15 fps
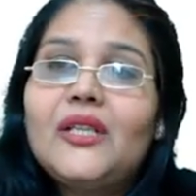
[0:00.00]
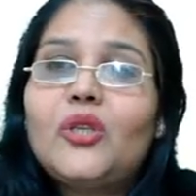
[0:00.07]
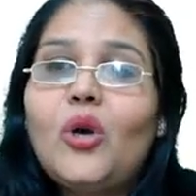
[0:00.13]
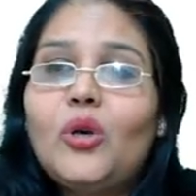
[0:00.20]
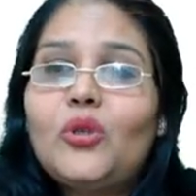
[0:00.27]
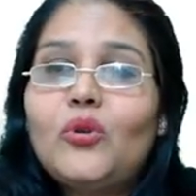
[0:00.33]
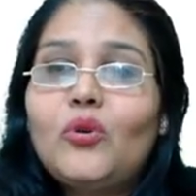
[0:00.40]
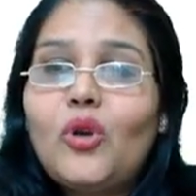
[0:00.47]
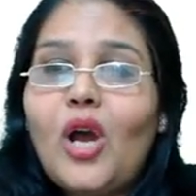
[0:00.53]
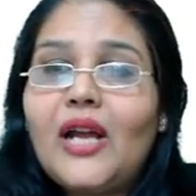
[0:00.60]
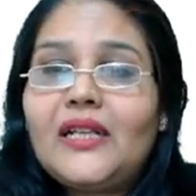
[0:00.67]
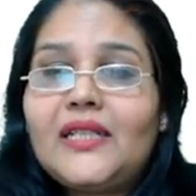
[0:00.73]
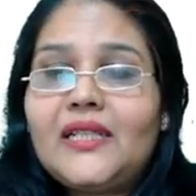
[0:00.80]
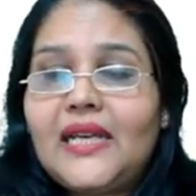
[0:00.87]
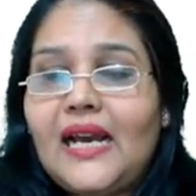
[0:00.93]
So do
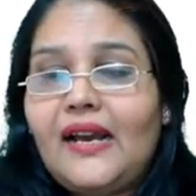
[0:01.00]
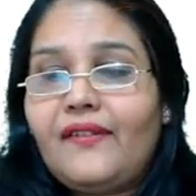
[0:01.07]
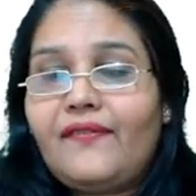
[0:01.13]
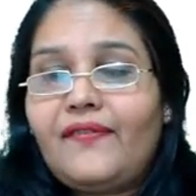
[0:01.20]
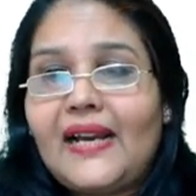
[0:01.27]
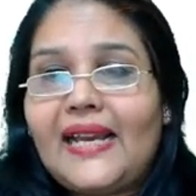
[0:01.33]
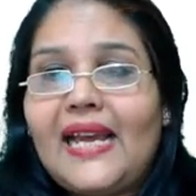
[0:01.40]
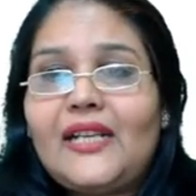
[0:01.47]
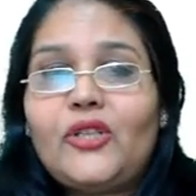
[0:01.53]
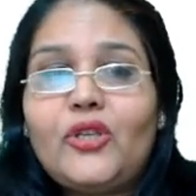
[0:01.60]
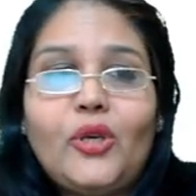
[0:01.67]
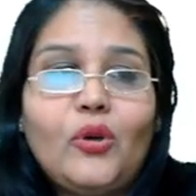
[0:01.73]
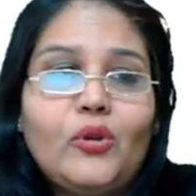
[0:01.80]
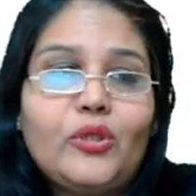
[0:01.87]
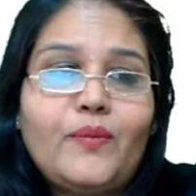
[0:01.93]
not uh, forget
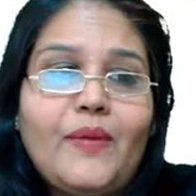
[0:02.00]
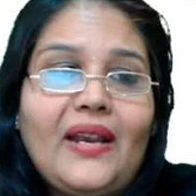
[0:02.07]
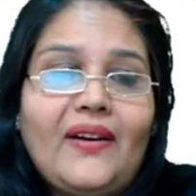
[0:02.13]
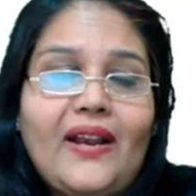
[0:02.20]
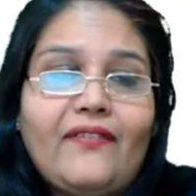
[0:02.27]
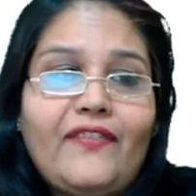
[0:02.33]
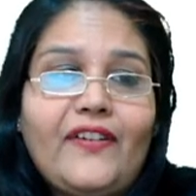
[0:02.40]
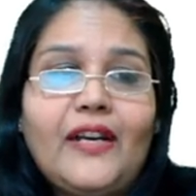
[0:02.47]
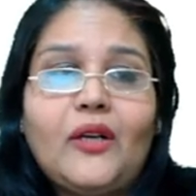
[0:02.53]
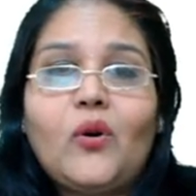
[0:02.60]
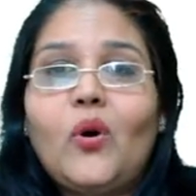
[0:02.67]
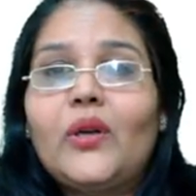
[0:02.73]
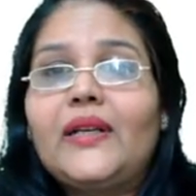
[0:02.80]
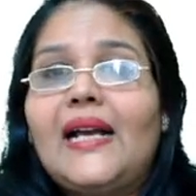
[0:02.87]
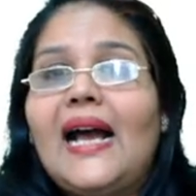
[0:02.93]
to use my referral
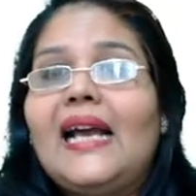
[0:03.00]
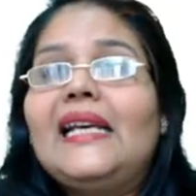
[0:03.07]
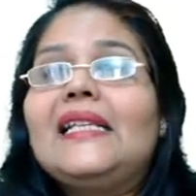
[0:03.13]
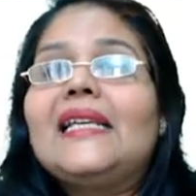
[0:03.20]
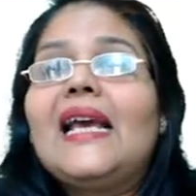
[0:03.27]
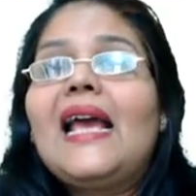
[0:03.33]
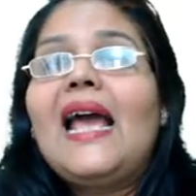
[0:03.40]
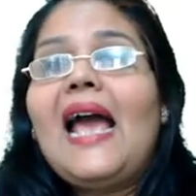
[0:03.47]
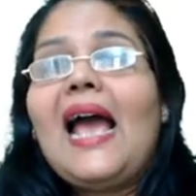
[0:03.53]
code, guys.